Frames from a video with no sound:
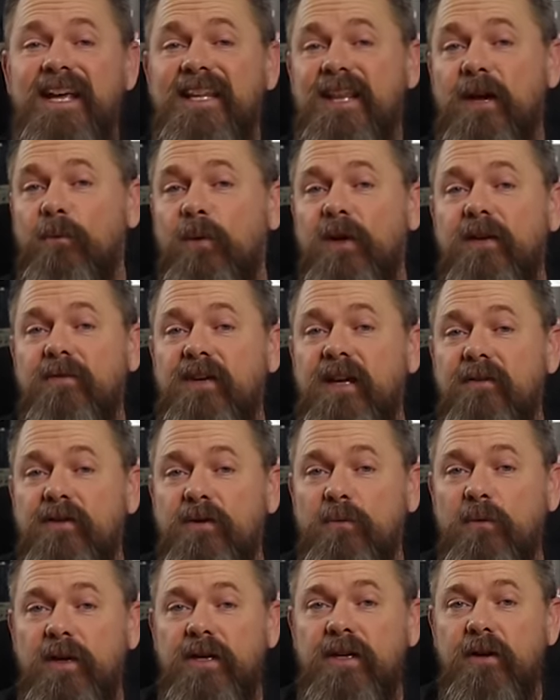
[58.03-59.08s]
that would have
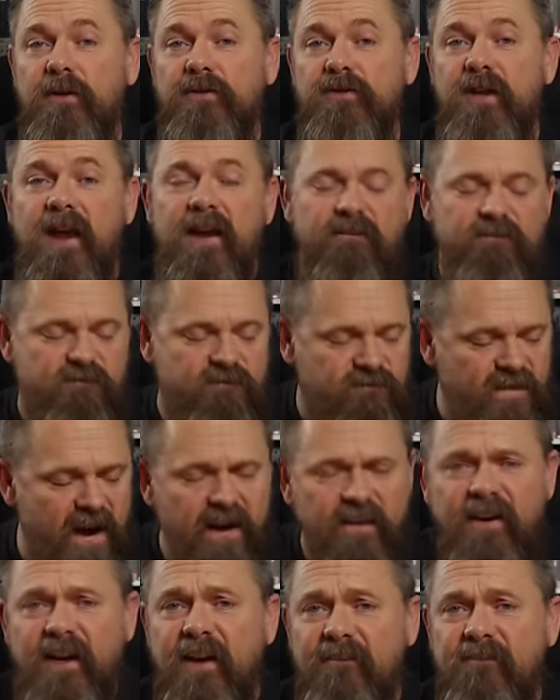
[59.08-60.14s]
given Windows a
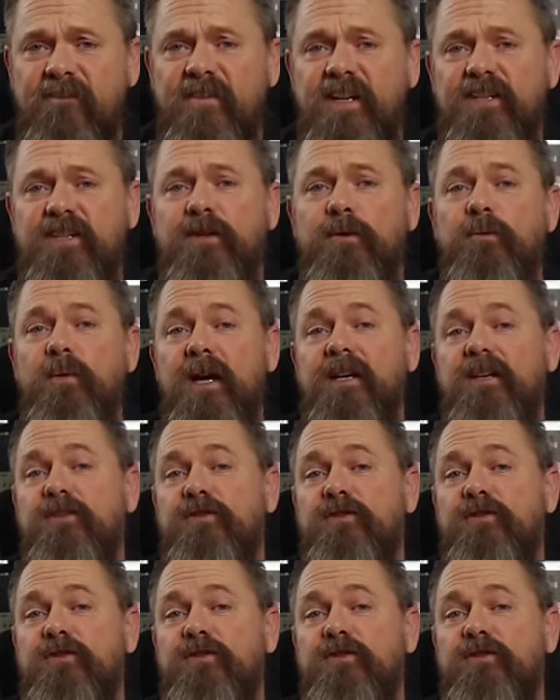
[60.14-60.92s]
very efficient way to